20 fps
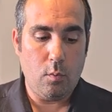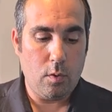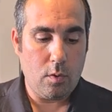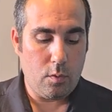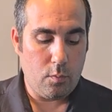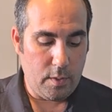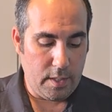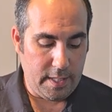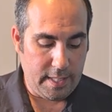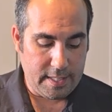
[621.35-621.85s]
were
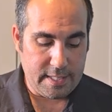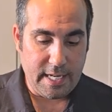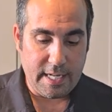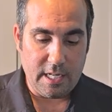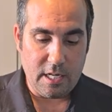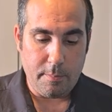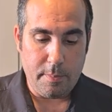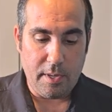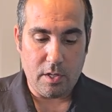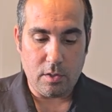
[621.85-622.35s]
really
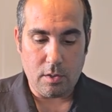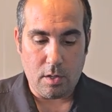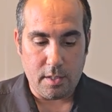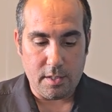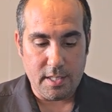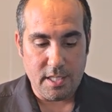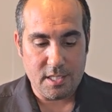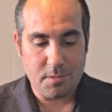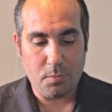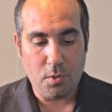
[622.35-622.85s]
excited about on
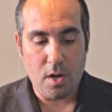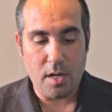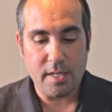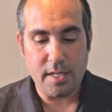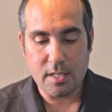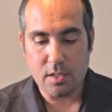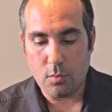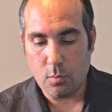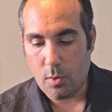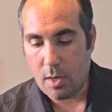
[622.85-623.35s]
this
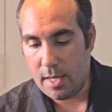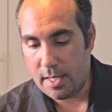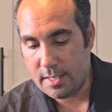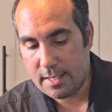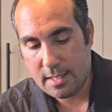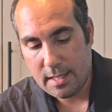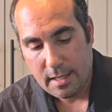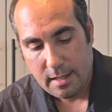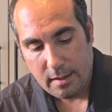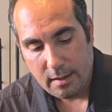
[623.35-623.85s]
product was